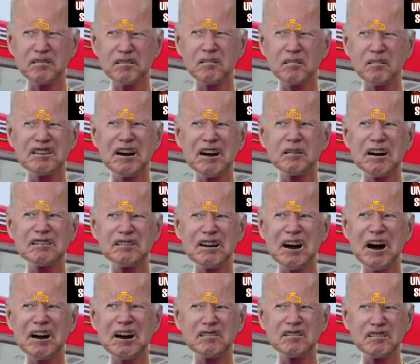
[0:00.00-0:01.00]
you tell that
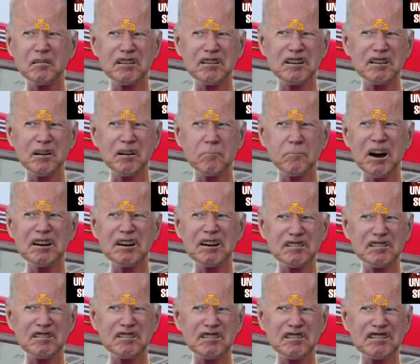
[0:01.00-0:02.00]
cashier that your president
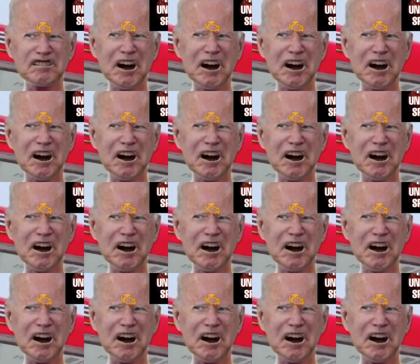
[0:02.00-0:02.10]
said,